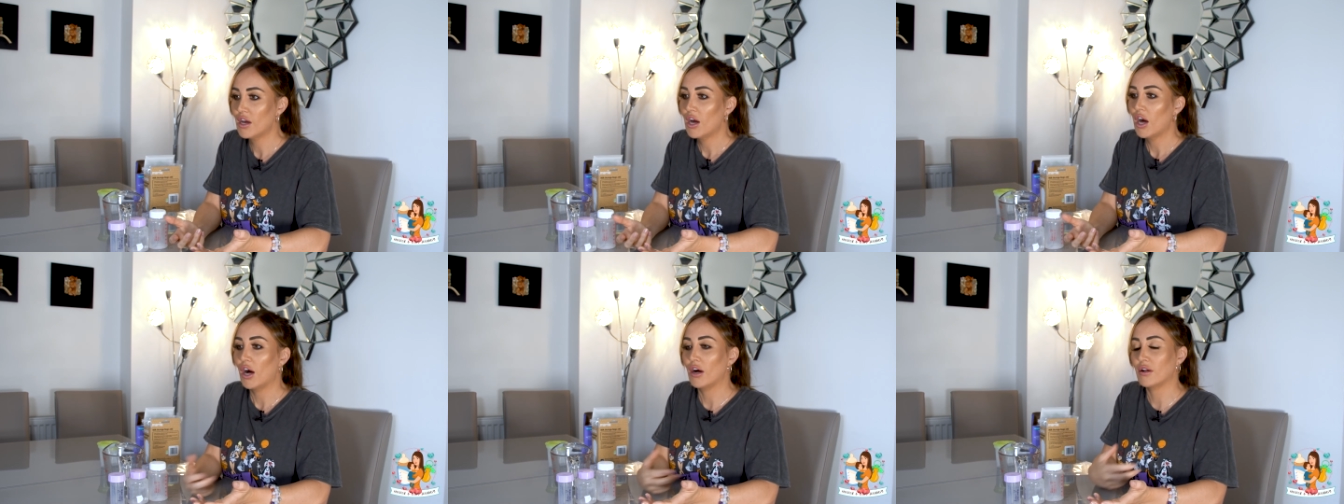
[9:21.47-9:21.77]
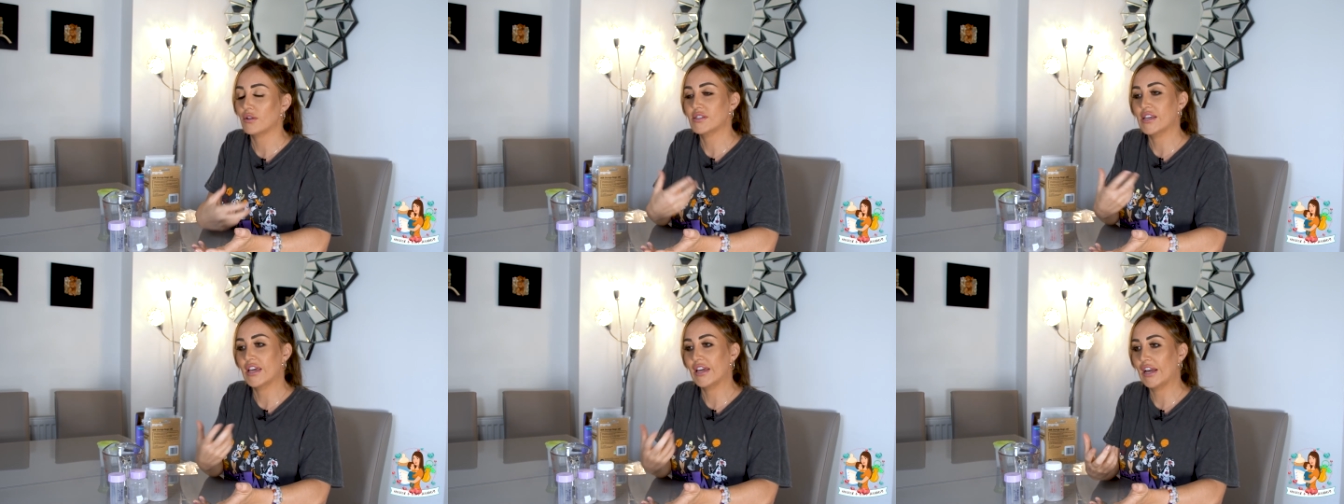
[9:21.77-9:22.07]

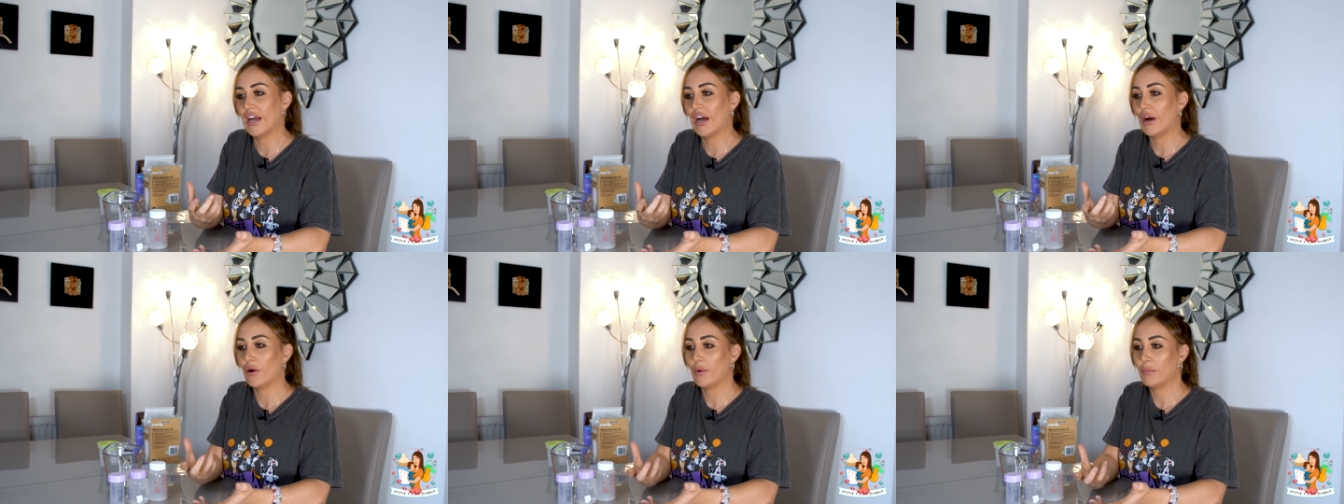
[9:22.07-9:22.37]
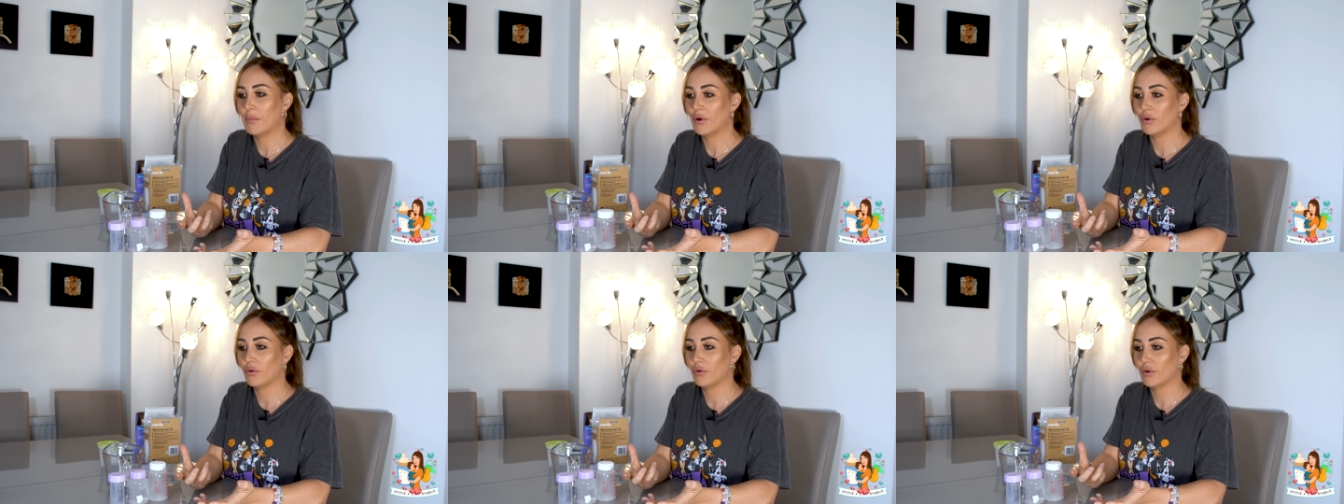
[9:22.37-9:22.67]
I'll take out a
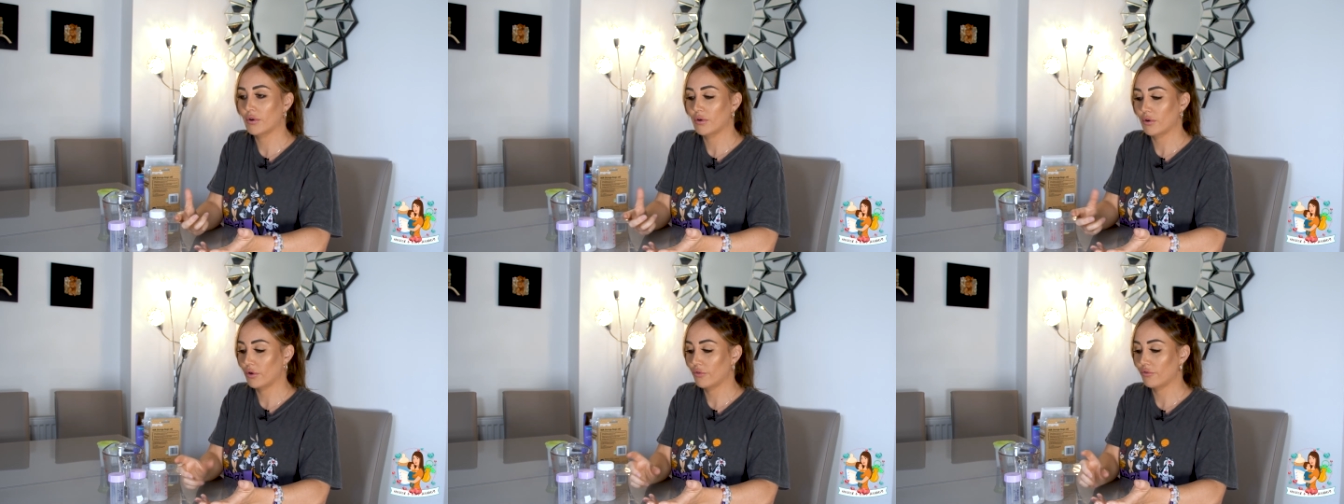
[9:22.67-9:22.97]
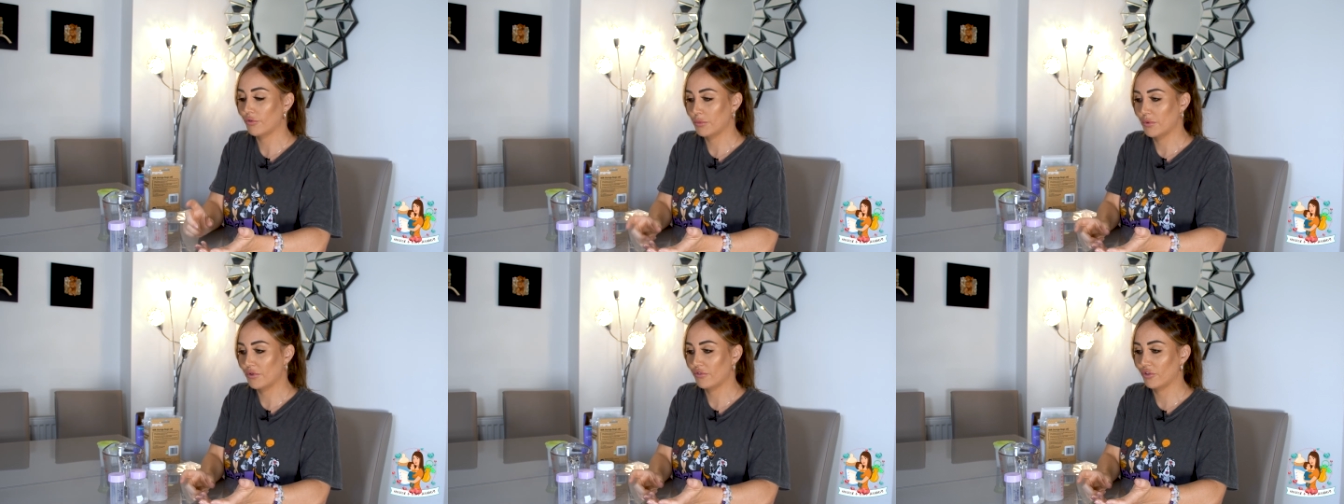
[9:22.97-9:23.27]
milk
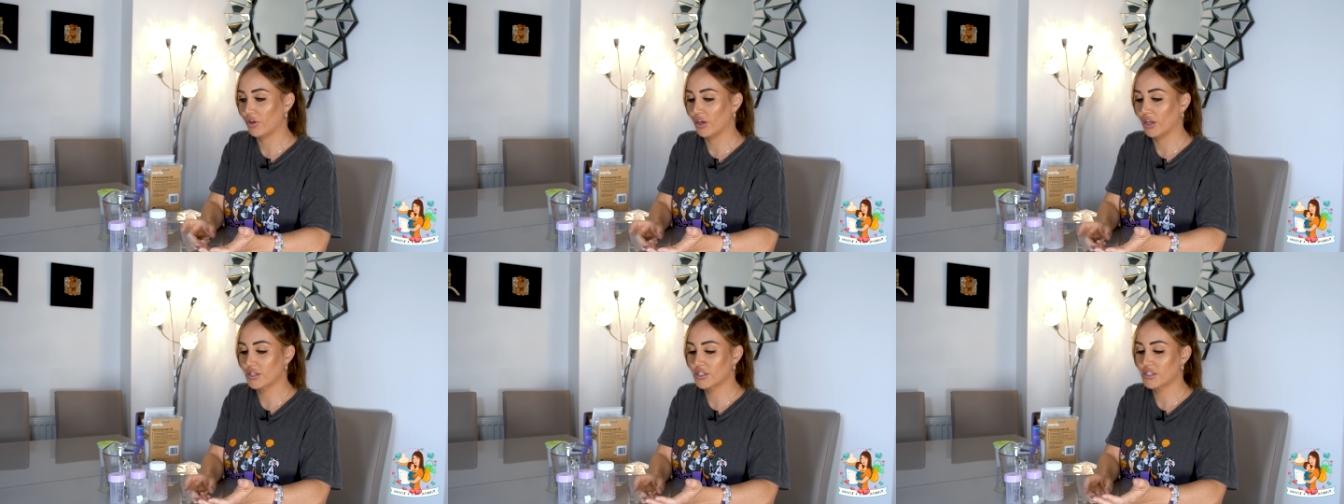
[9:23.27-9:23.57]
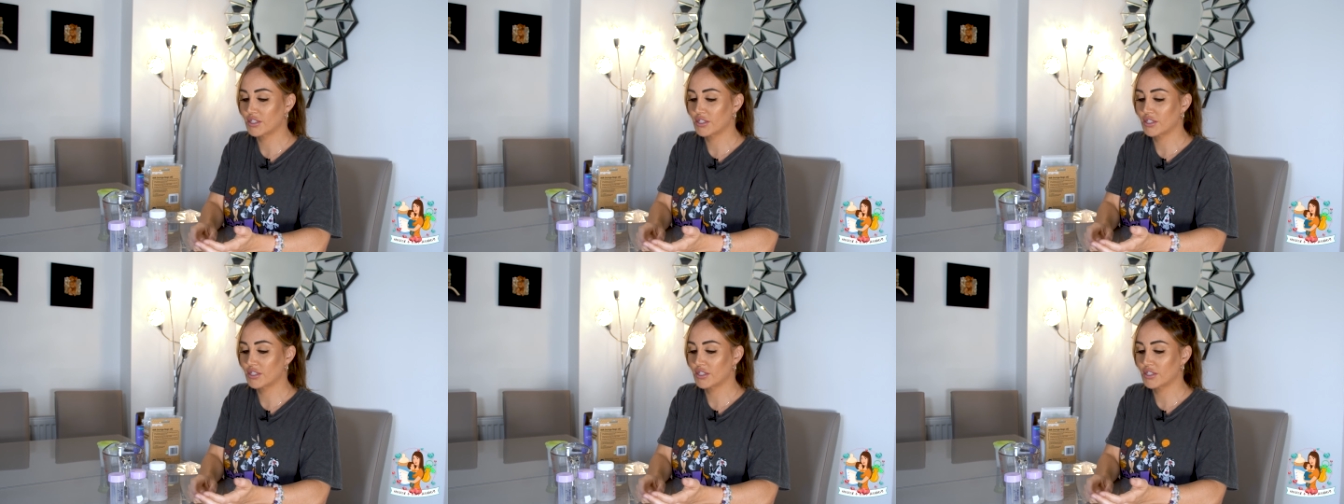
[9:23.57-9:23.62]
from the fridge,